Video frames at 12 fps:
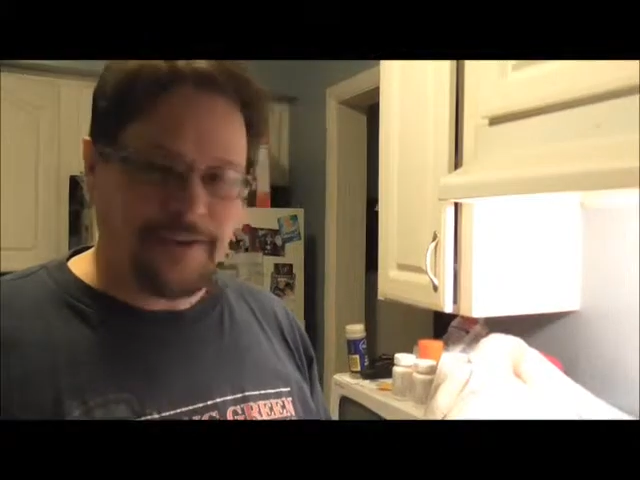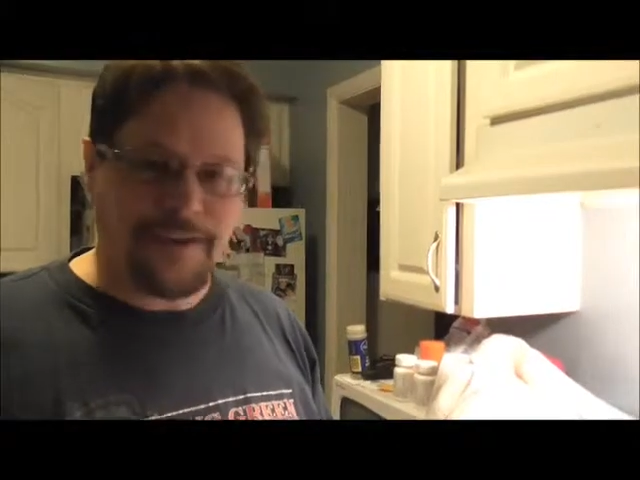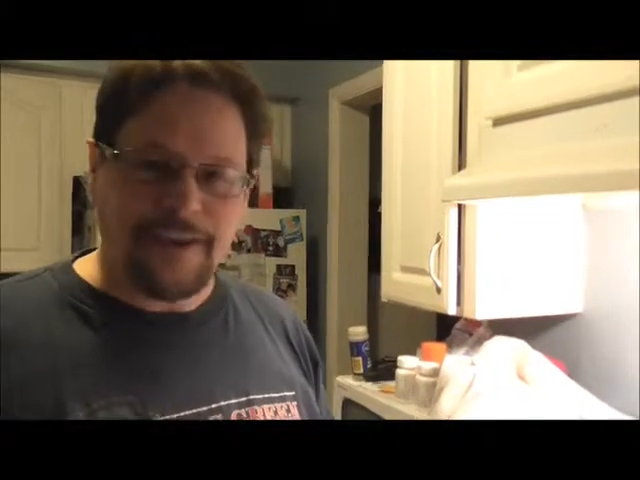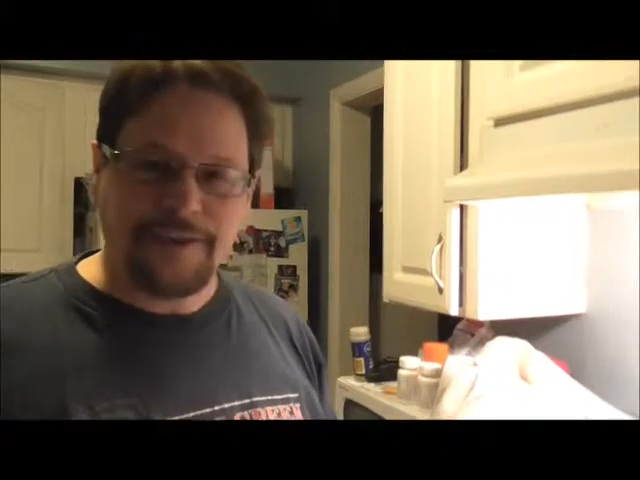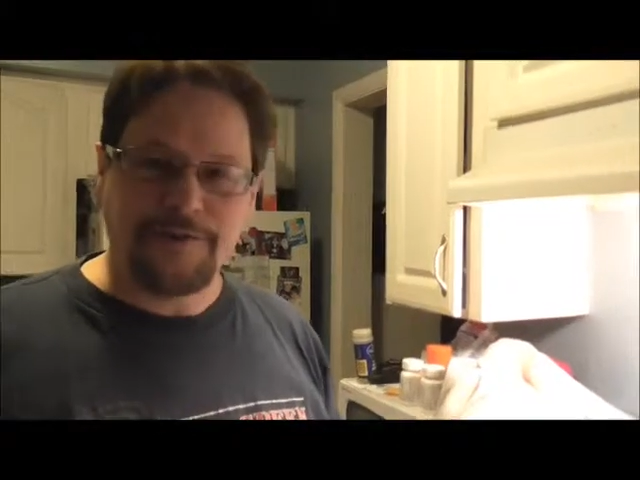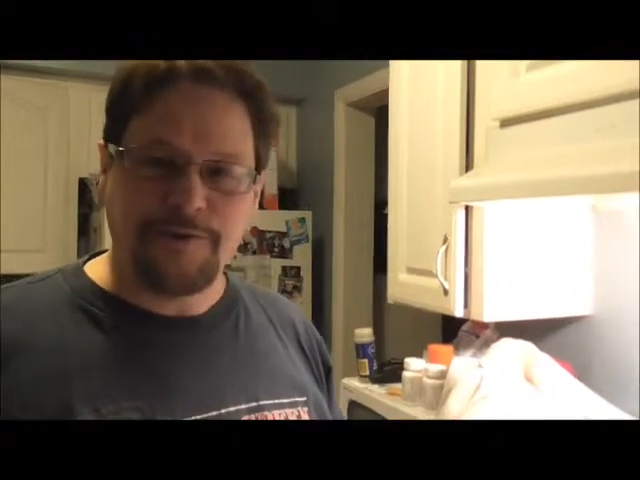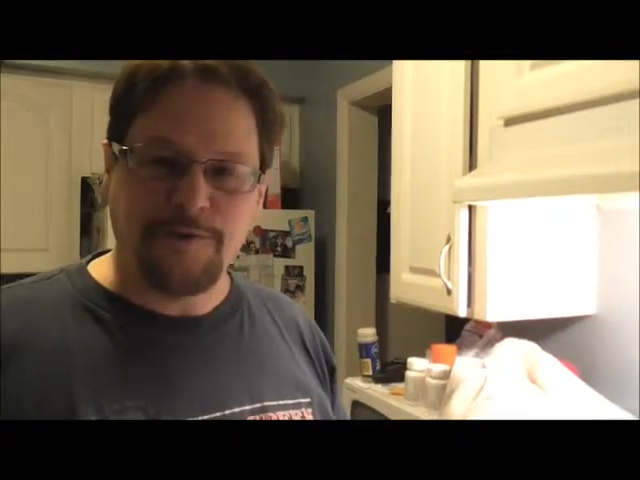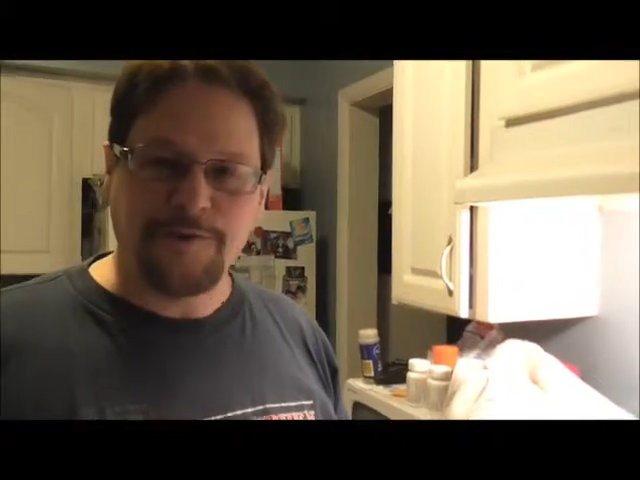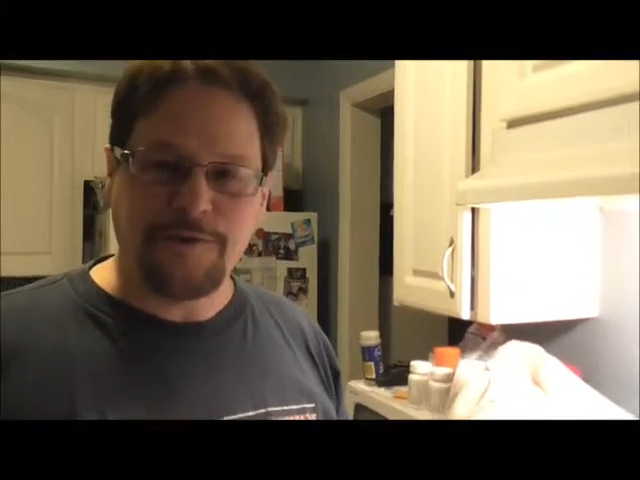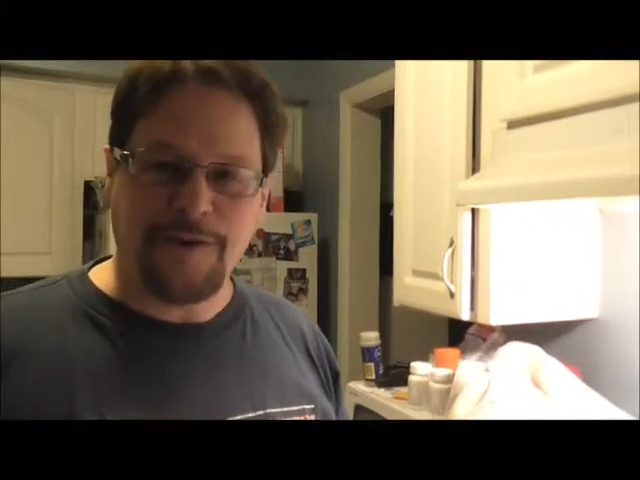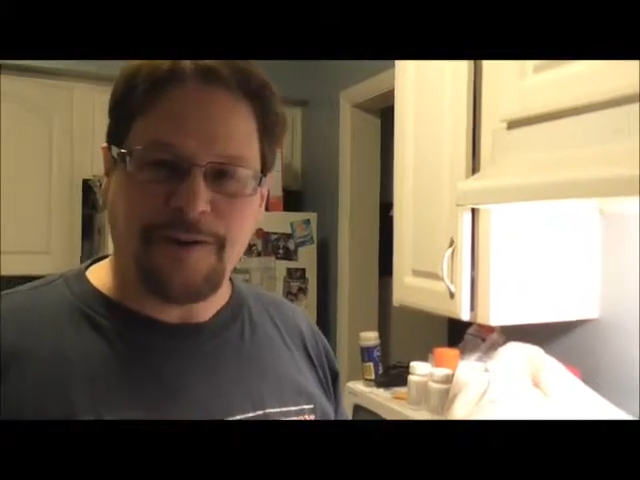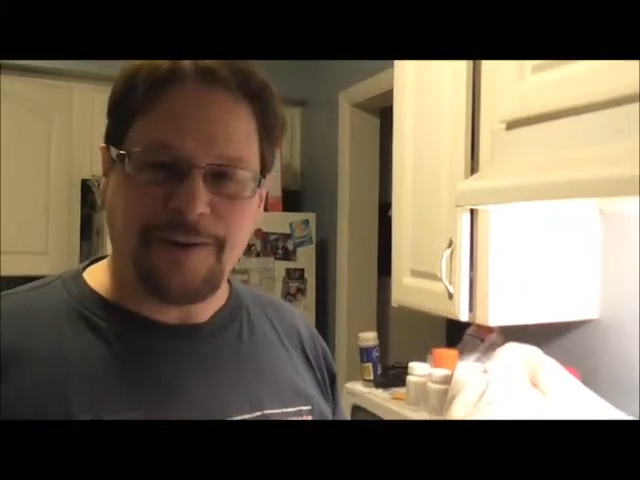King's new
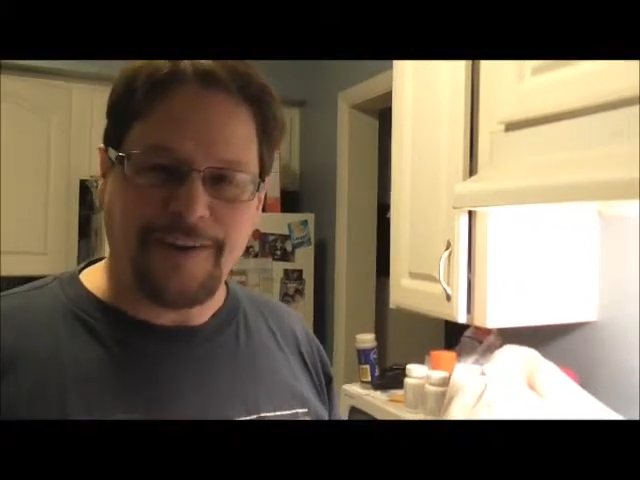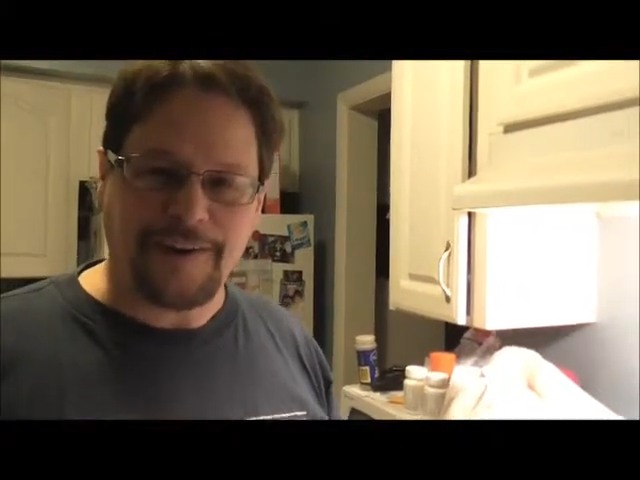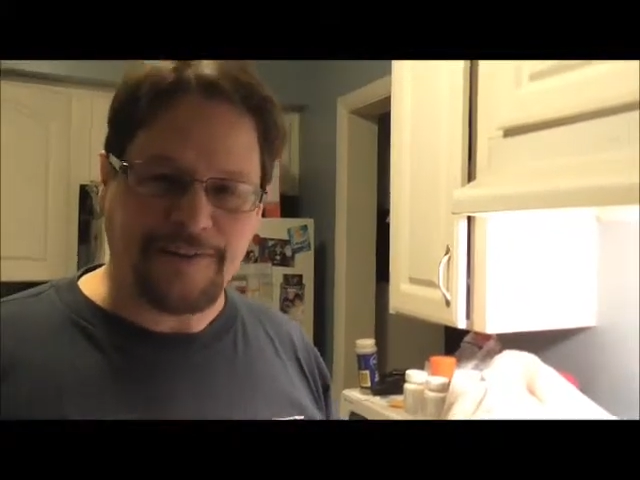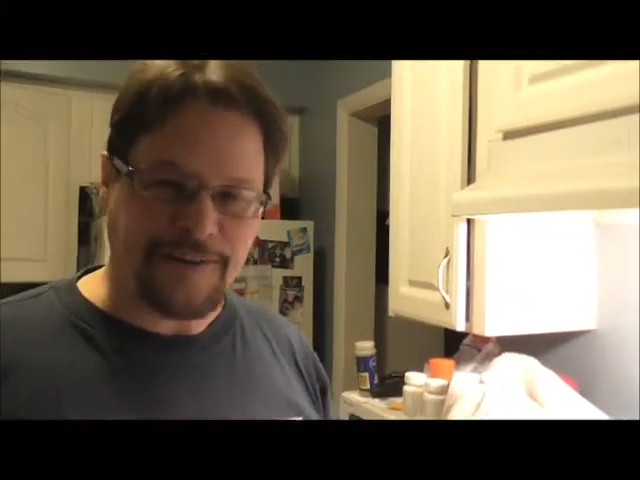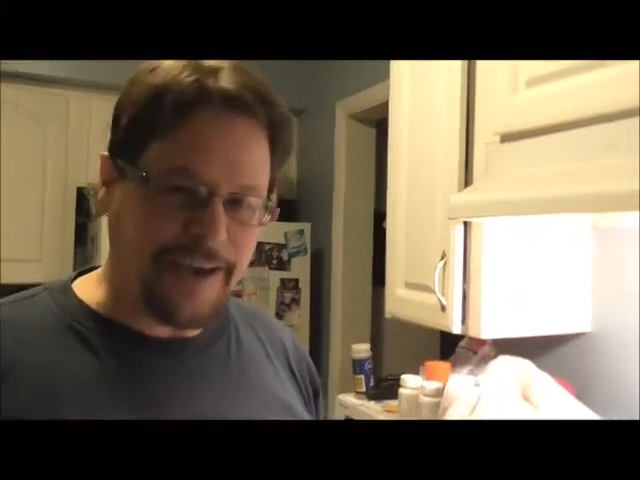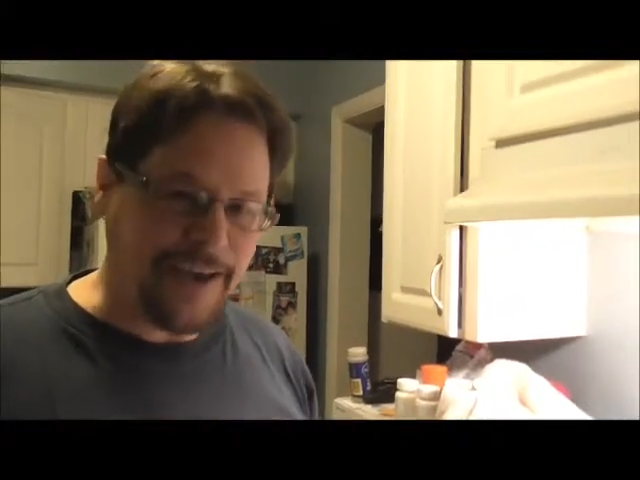song, Electric